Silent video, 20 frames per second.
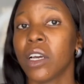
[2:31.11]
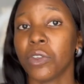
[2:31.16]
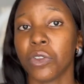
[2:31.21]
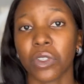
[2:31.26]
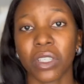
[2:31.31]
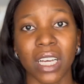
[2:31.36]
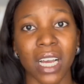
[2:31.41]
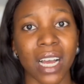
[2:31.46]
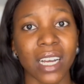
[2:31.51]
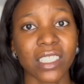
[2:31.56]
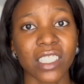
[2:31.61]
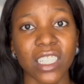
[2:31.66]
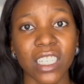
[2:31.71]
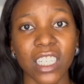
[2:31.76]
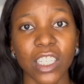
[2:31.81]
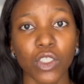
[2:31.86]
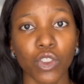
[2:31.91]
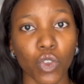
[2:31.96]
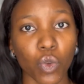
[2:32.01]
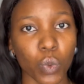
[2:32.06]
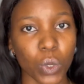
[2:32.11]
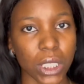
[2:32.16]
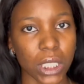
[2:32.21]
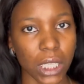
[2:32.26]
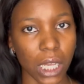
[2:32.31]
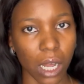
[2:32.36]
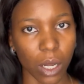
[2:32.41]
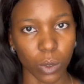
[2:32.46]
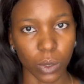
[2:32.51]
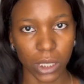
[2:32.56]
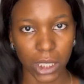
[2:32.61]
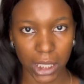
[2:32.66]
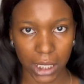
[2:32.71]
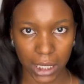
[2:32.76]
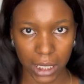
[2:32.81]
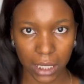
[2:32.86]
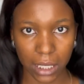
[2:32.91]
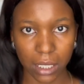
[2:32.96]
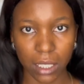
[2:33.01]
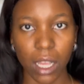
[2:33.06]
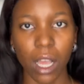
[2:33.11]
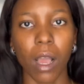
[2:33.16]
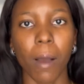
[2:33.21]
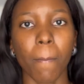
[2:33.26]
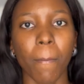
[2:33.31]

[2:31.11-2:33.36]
you can actually do without this.